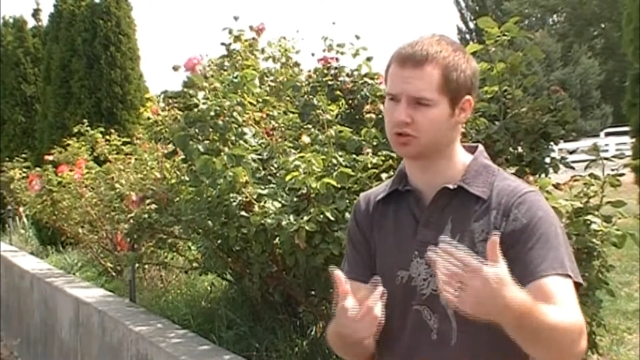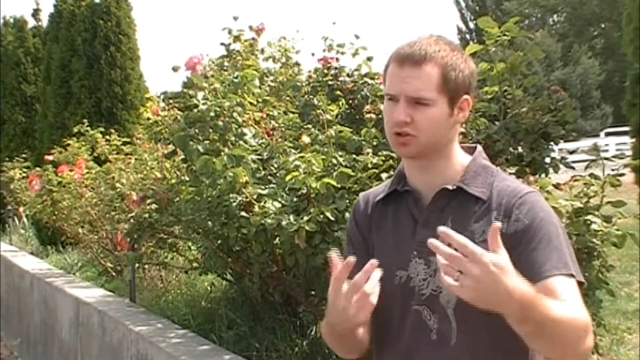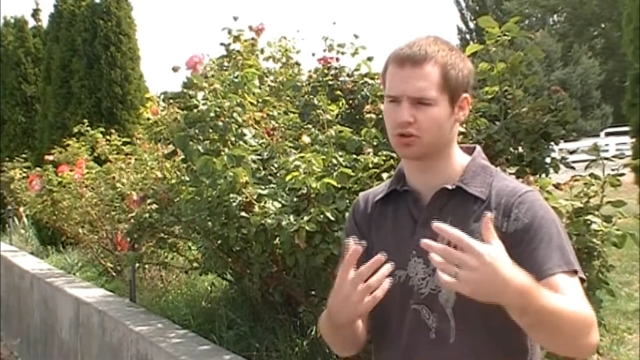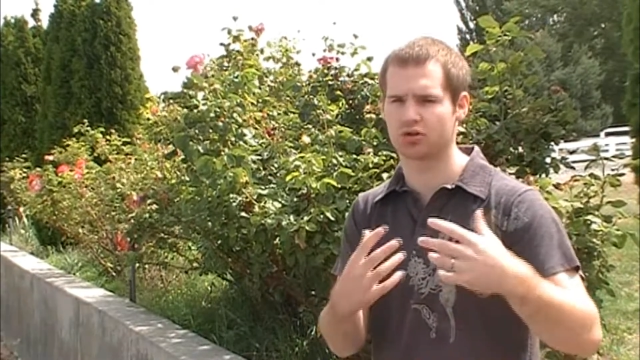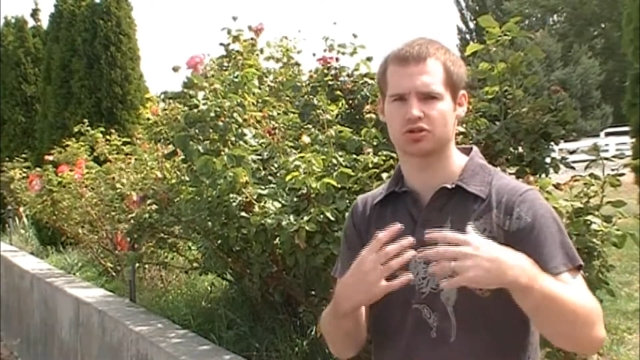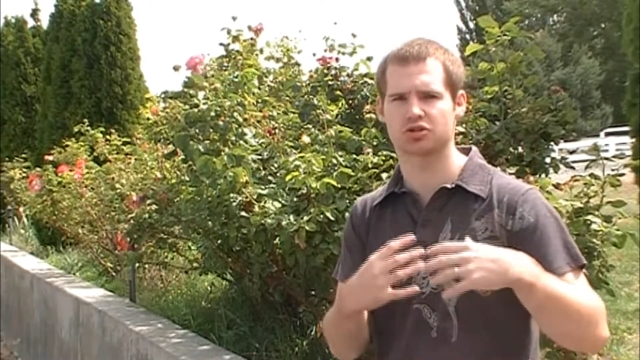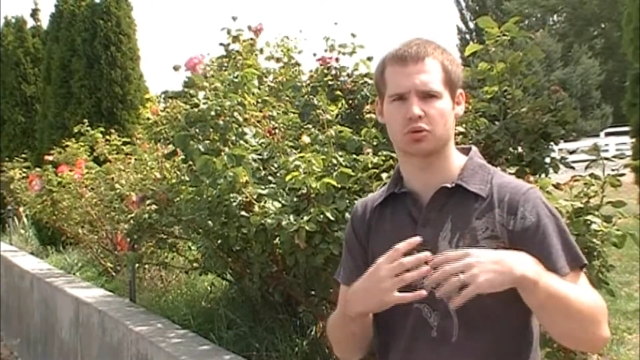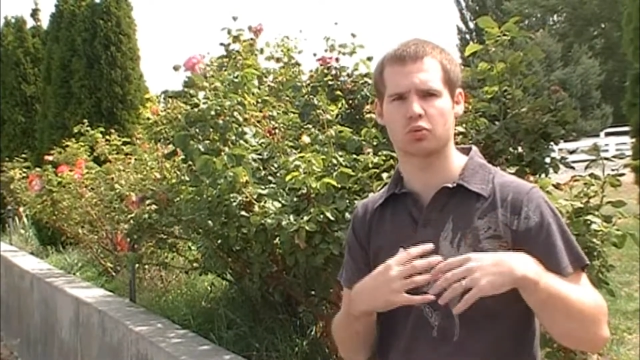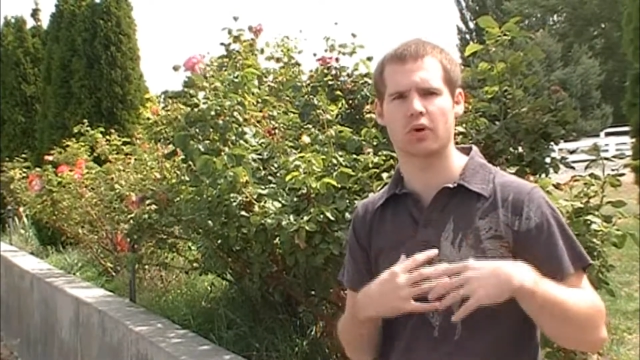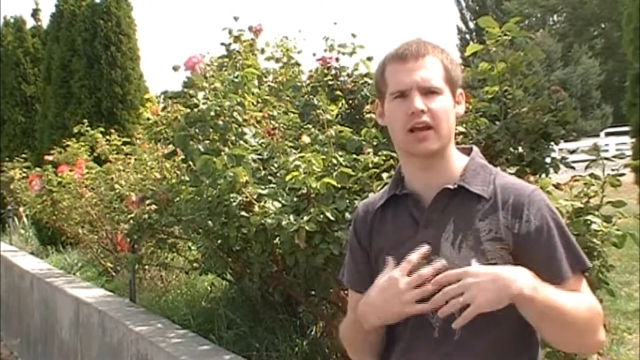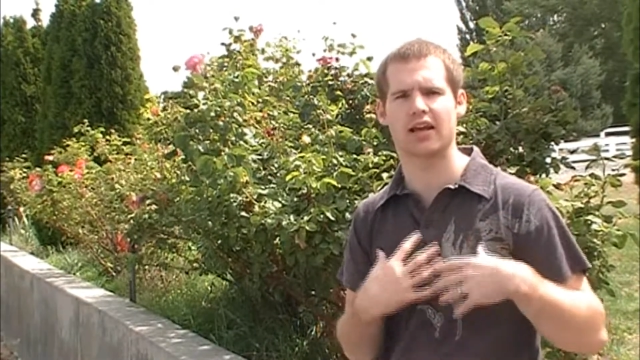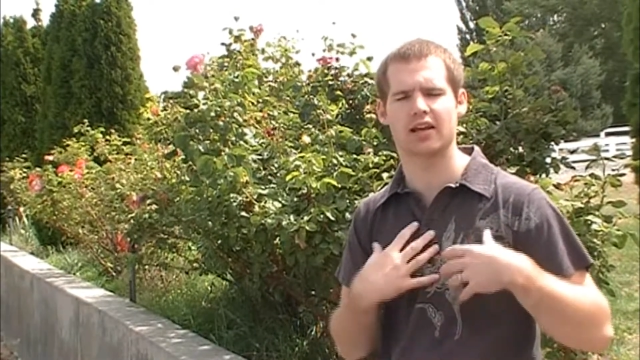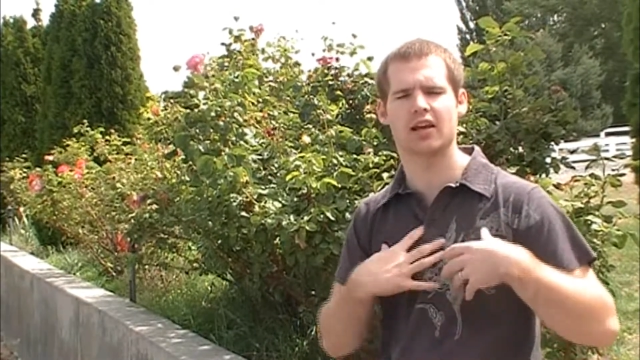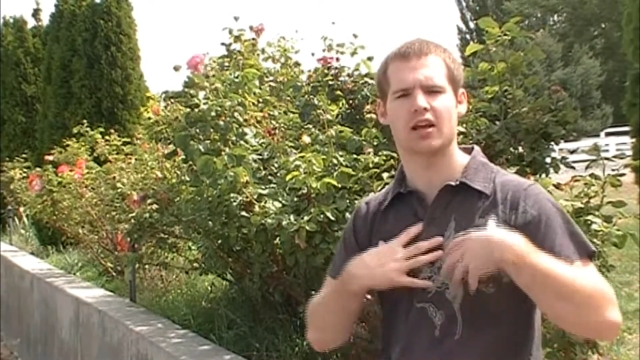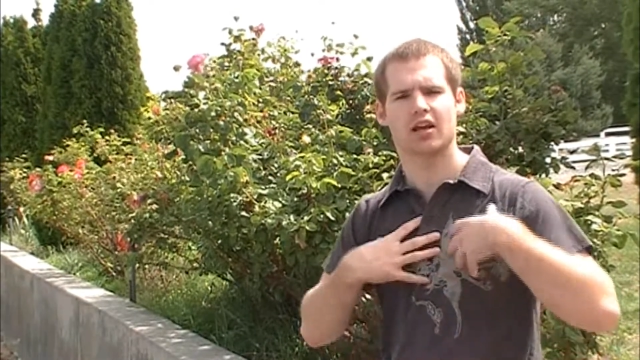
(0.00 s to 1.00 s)
So as a
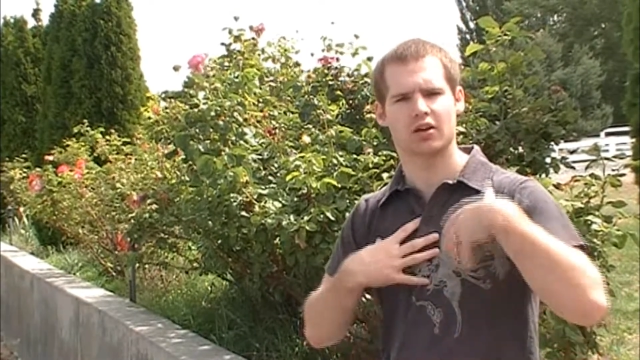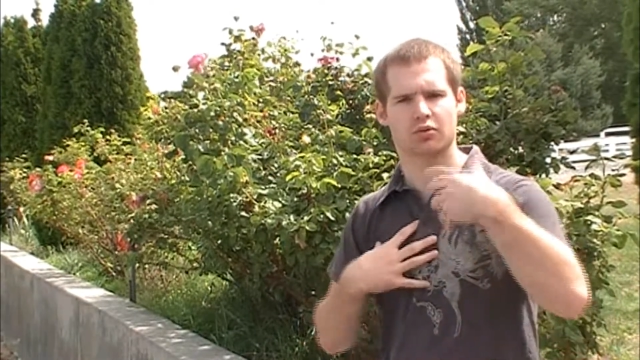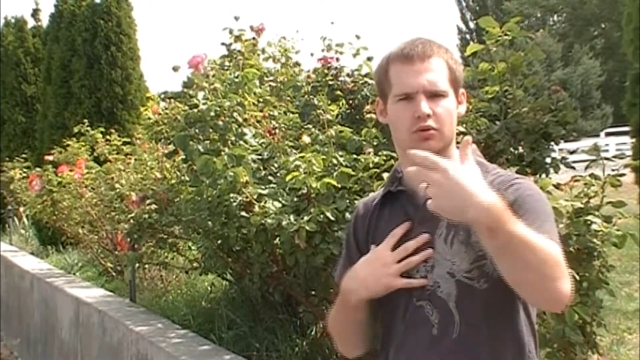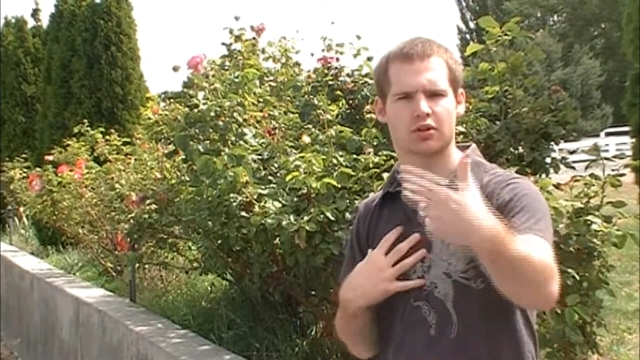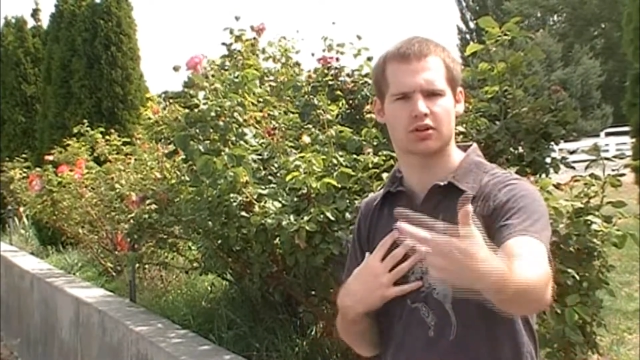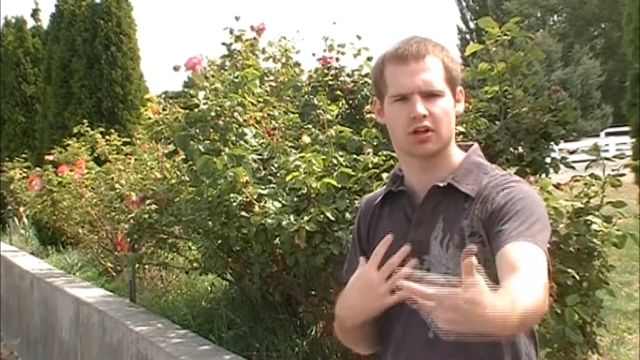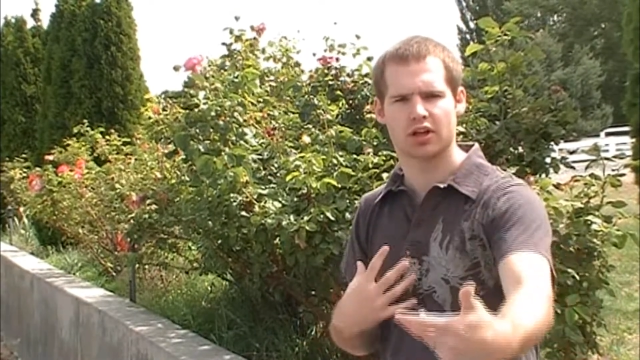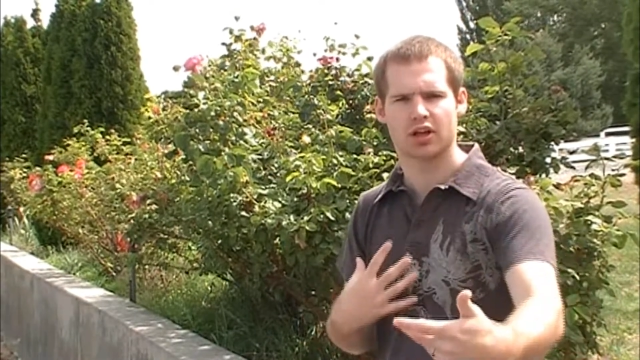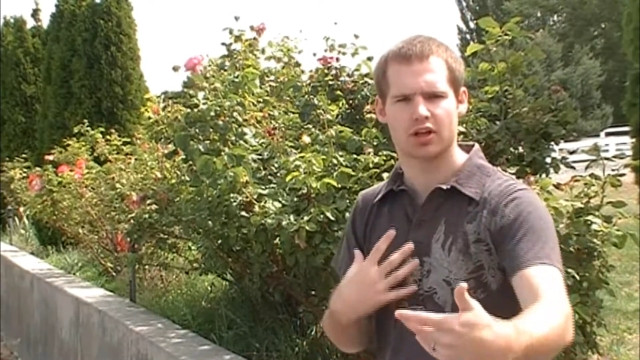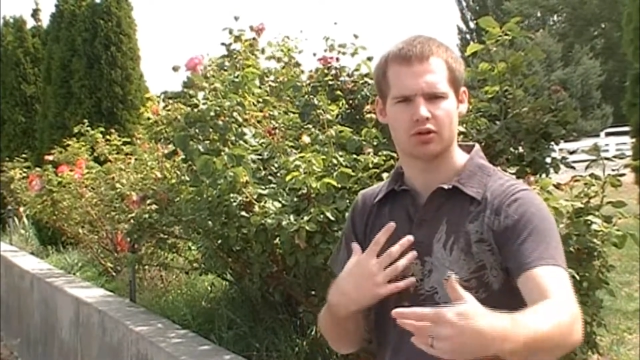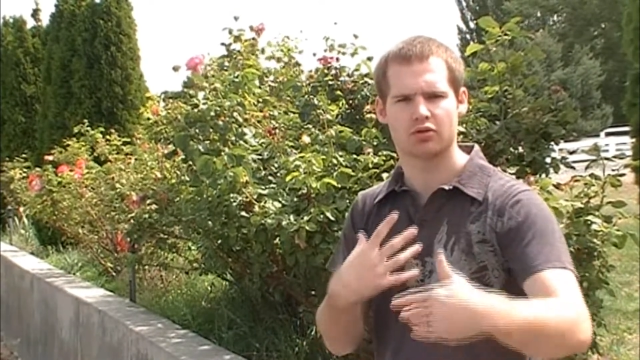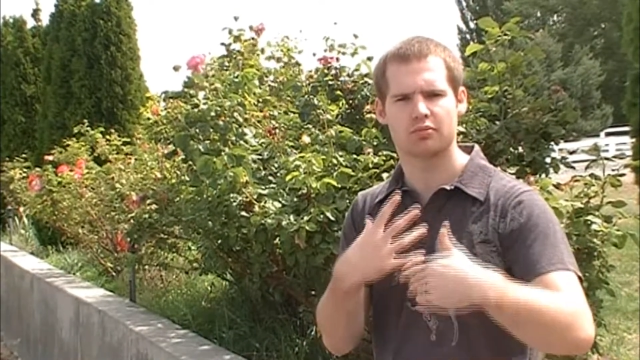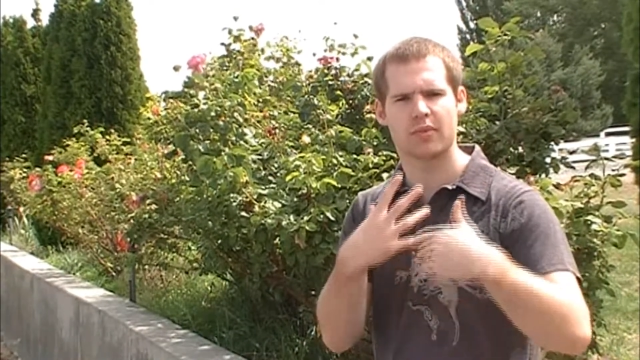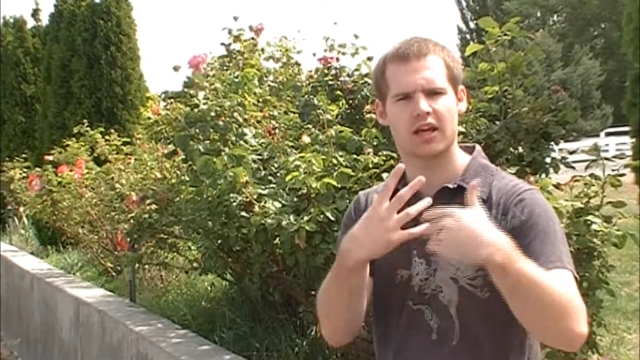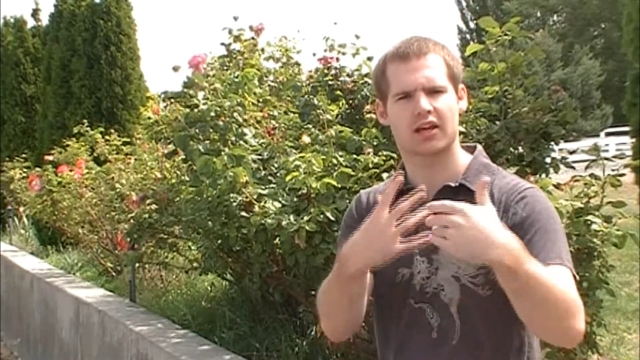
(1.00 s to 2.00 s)
weight, it would